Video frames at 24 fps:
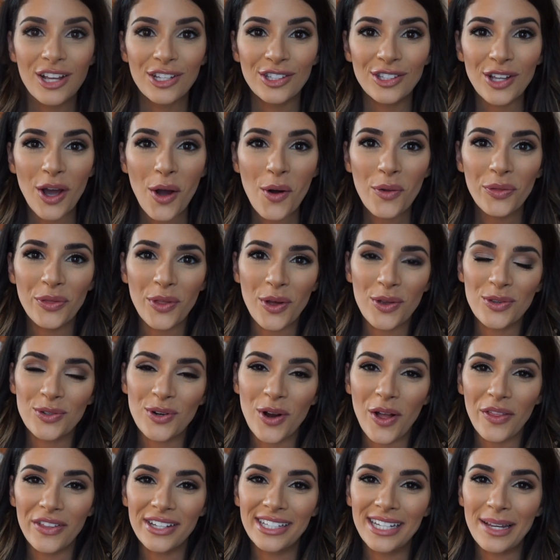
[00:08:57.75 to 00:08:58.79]
So those are
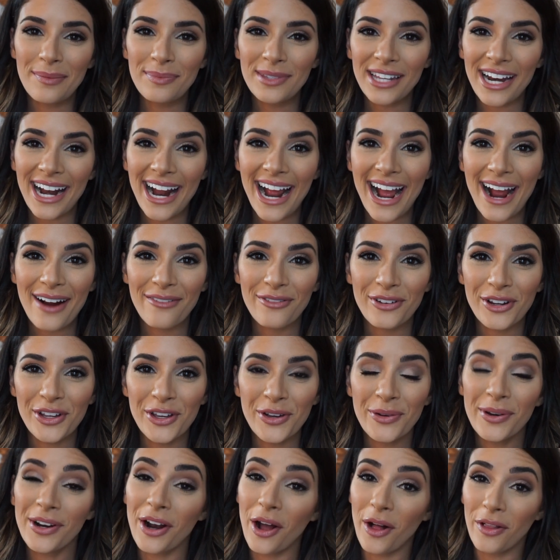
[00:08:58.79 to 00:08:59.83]
all the tips that I have for
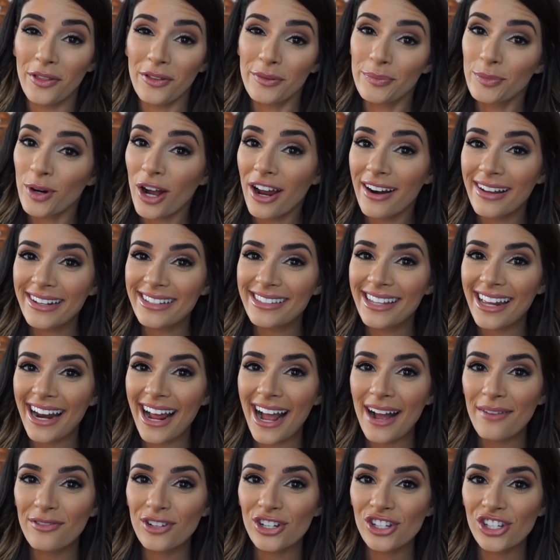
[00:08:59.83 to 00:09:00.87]
you and all the products that I
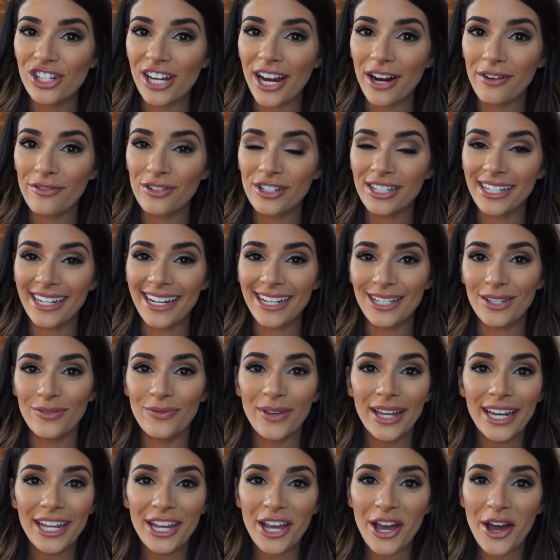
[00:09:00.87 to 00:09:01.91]
have to share for today's
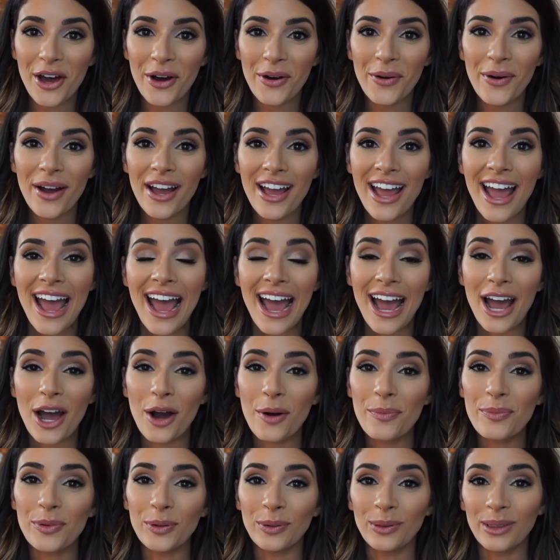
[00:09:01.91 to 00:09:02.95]
video. I
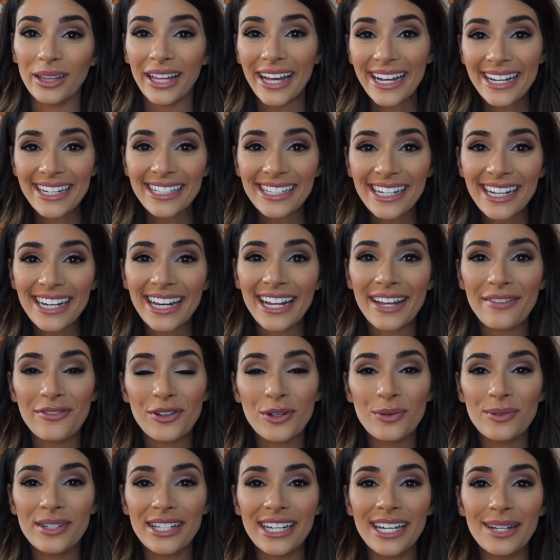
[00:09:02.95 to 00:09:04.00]
hope you liked it. If
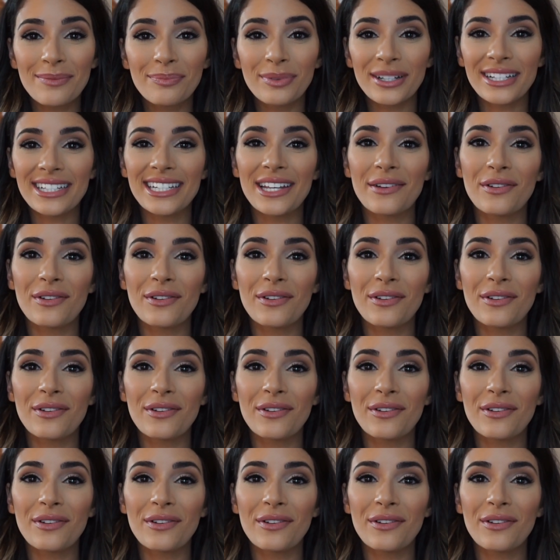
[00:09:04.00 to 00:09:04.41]
you did, please